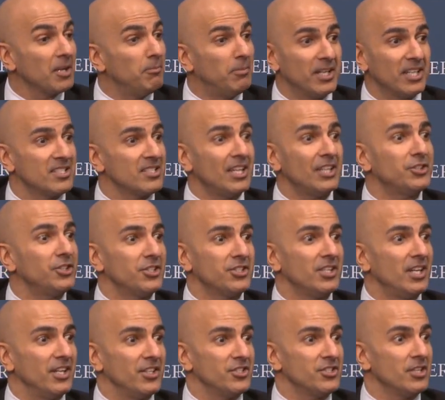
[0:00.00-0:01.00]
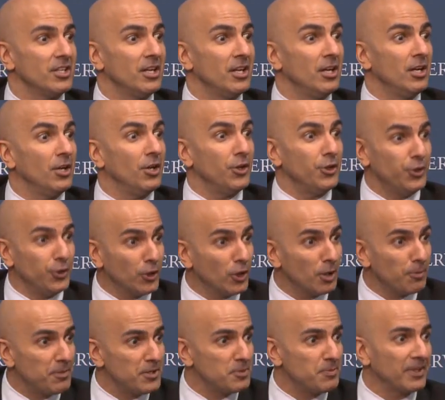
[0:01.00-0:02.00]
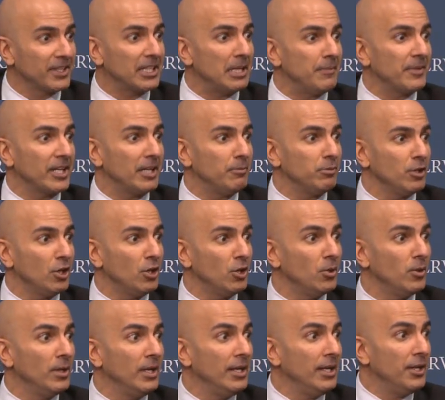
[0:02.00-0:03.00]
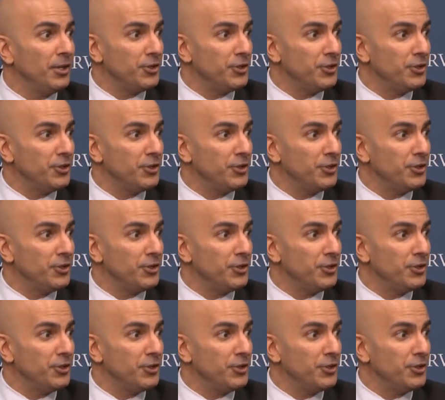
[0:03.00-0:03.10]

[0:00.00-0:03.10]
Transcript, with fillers: But it's not just us. Europe has been coming up low.